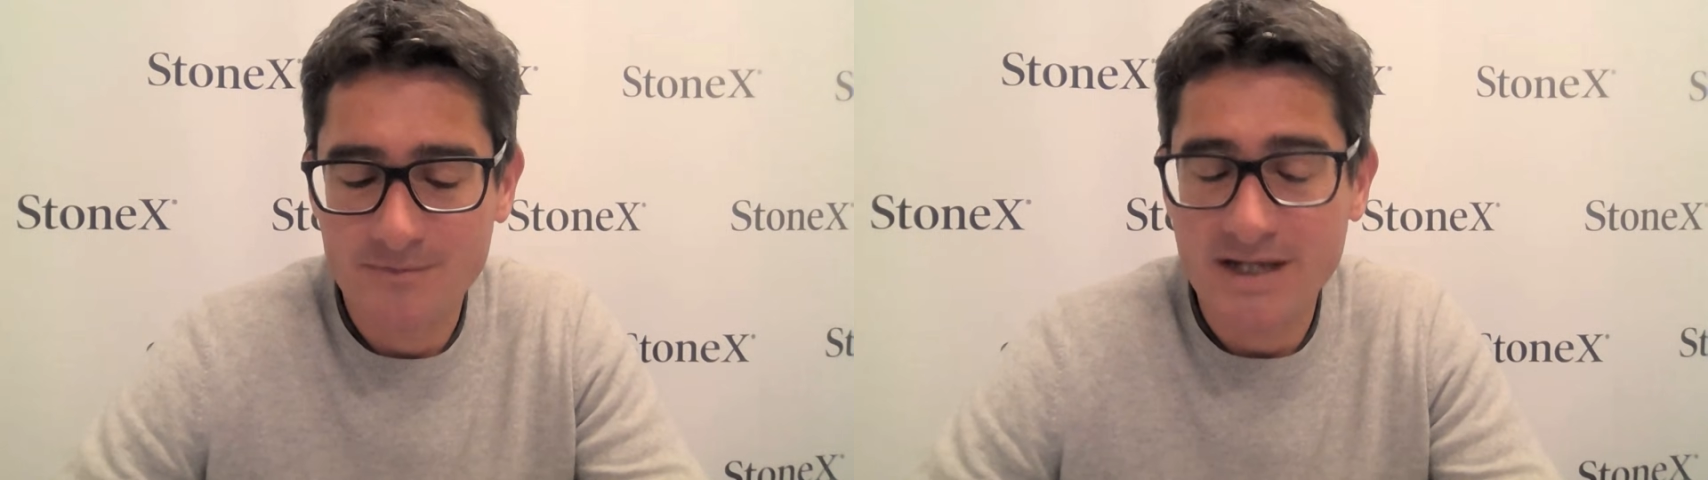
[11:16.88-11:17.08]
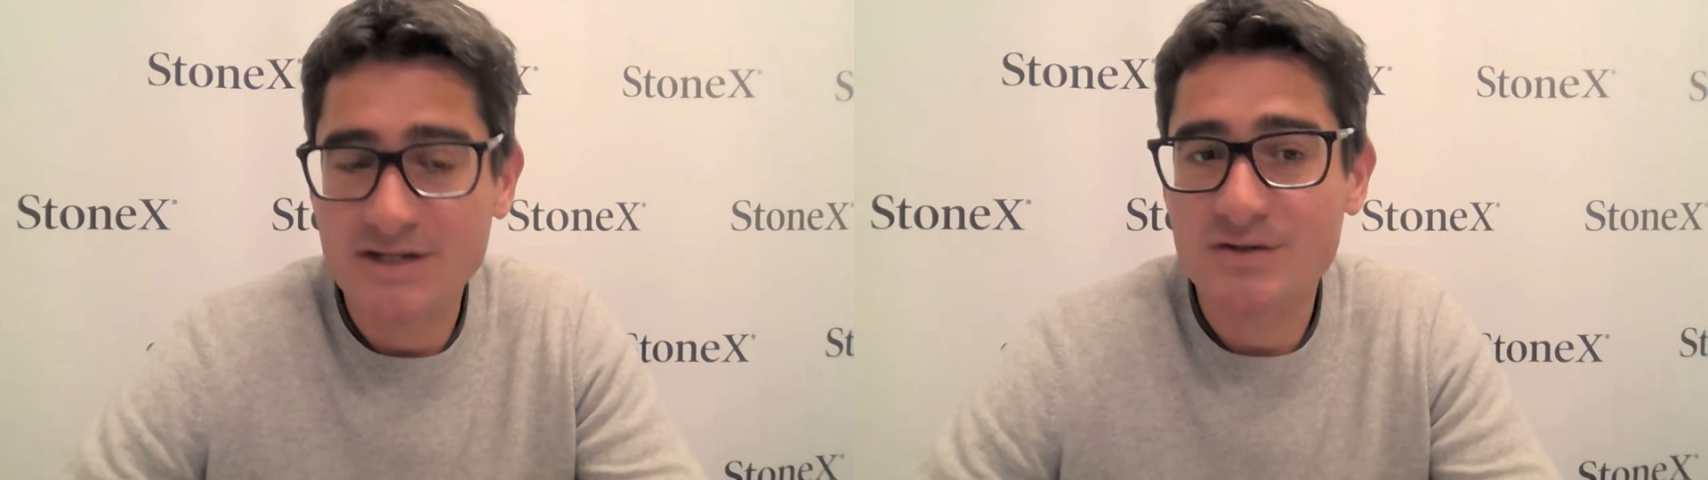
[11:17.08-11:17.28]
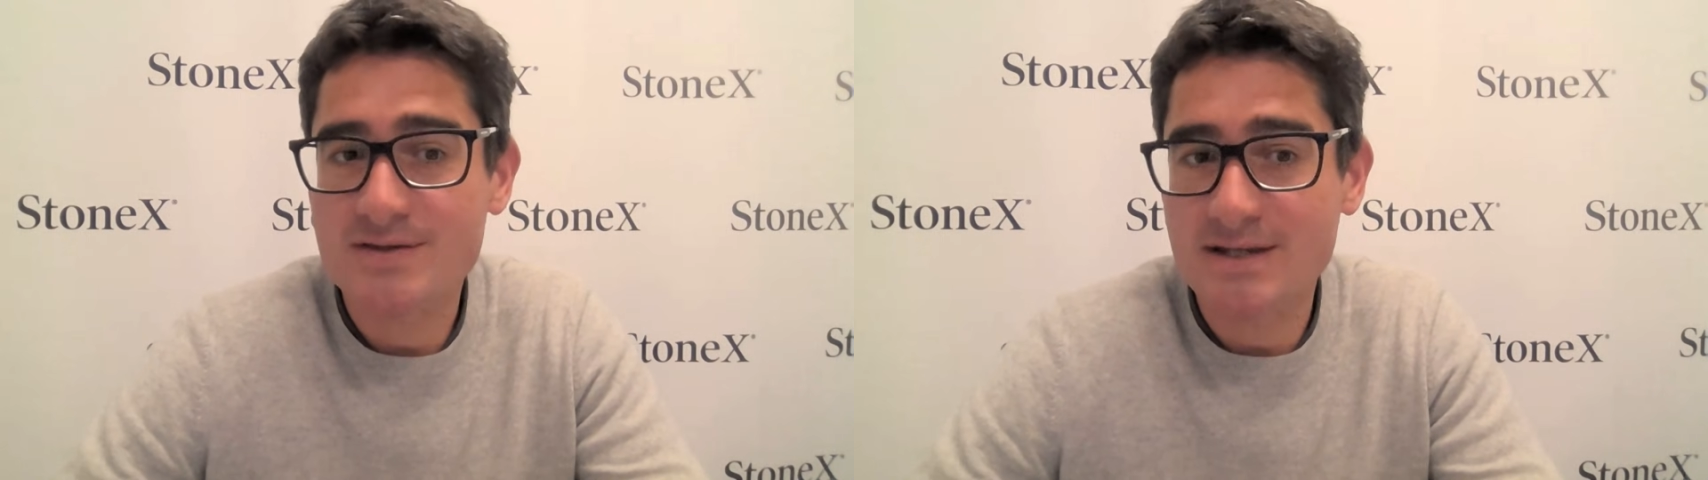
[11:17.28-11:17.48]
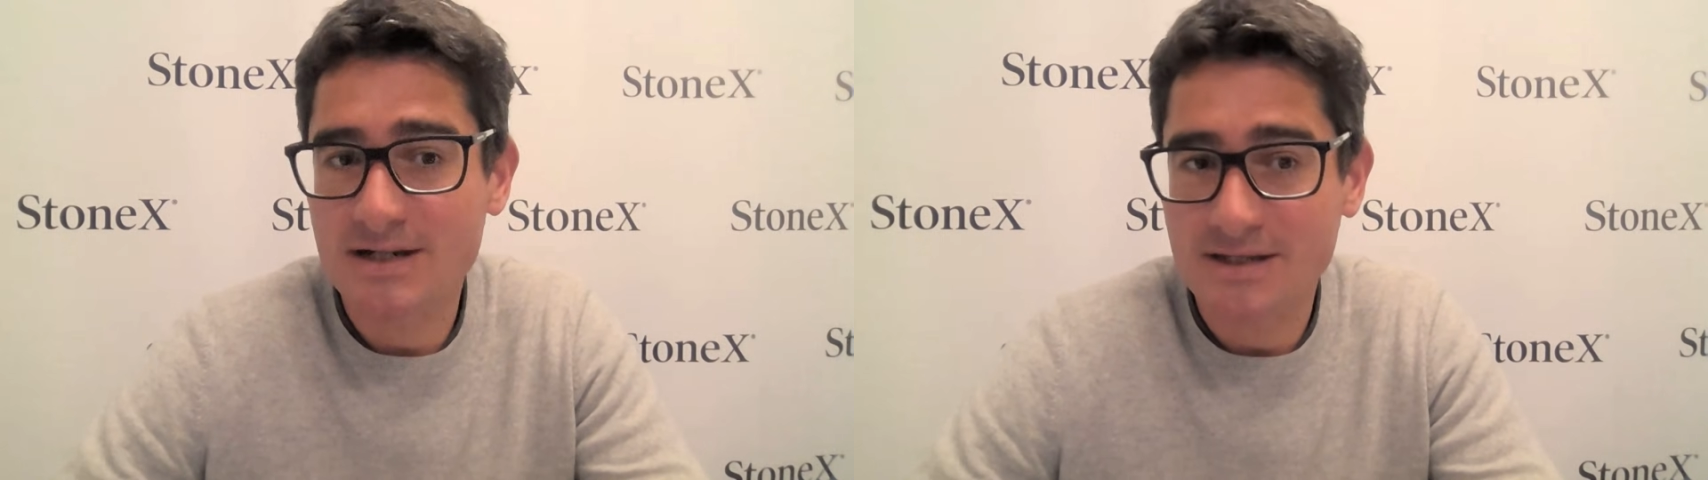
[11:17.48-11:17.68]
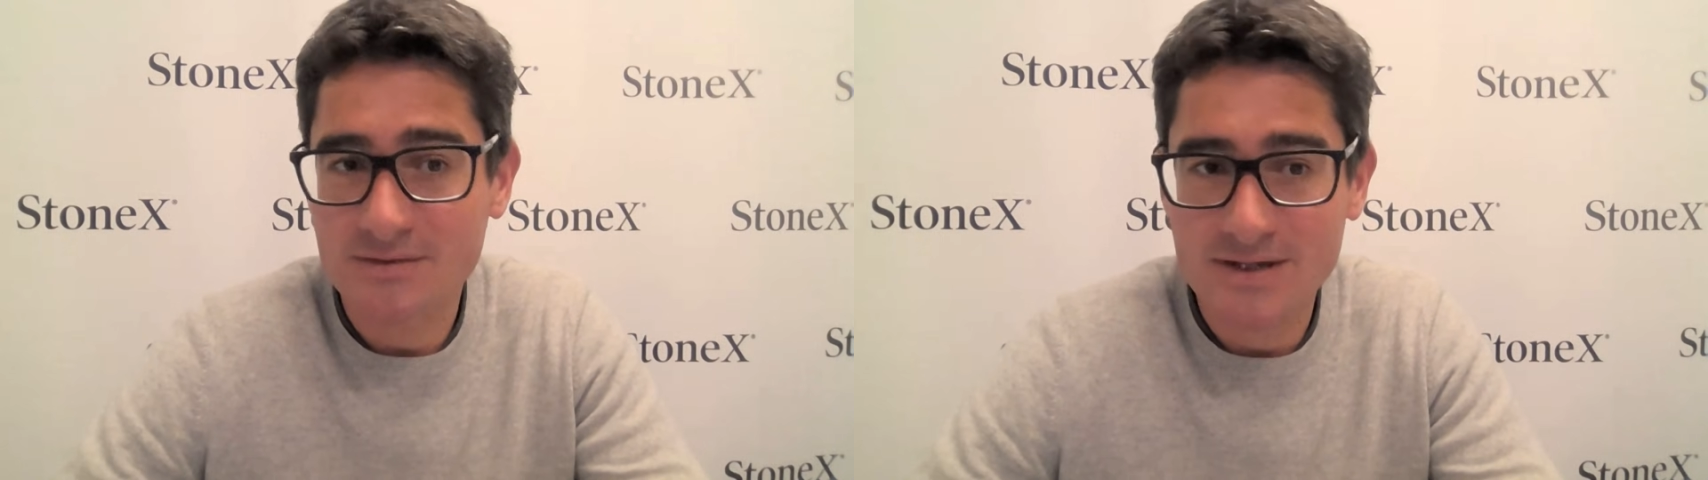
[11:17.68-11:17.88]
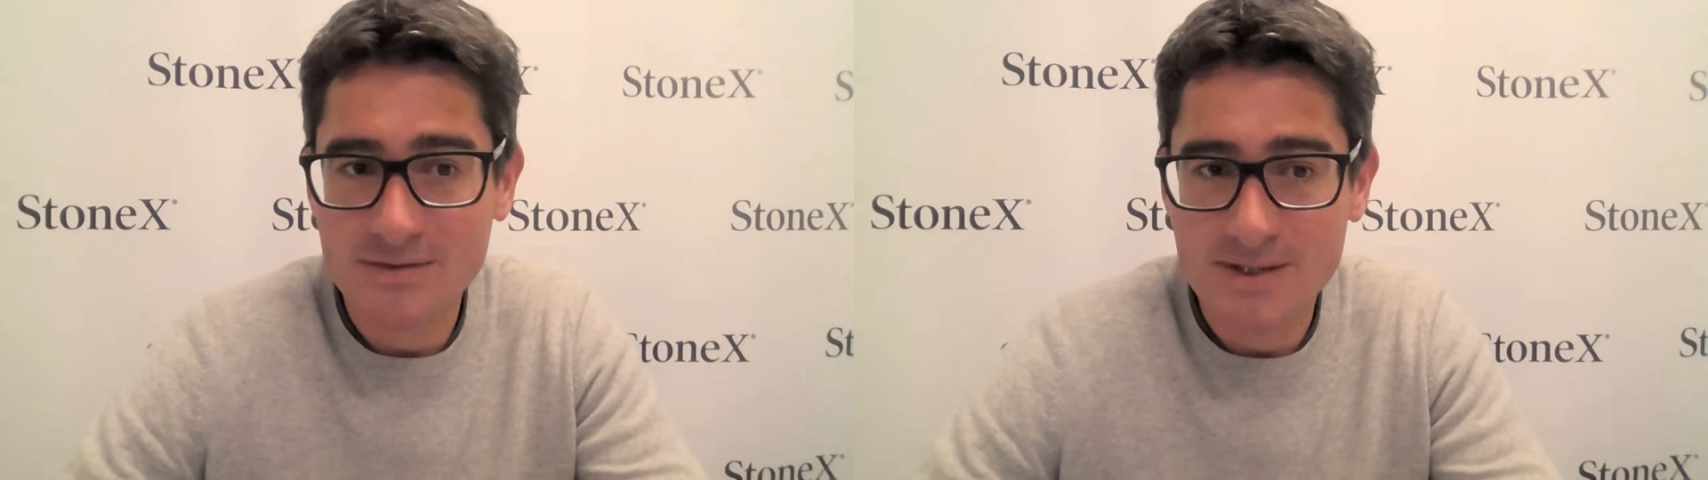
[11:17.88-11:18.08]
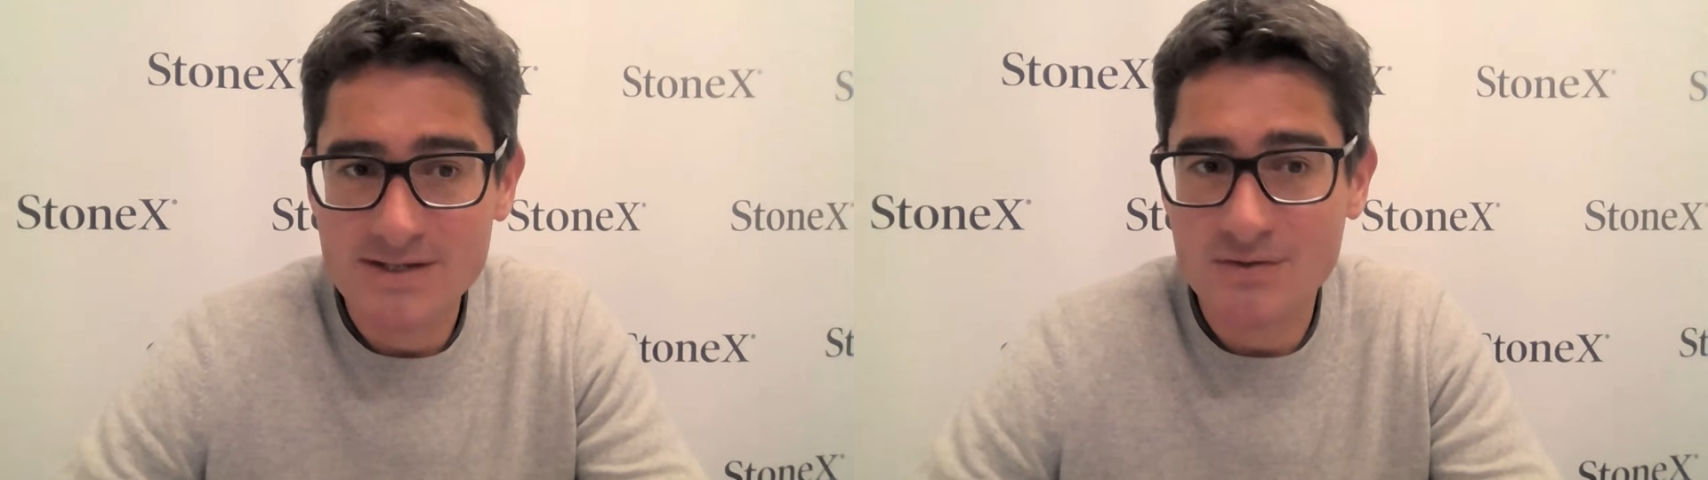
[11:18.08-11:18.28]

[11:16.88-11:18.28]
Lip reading: nature is healing, right? The best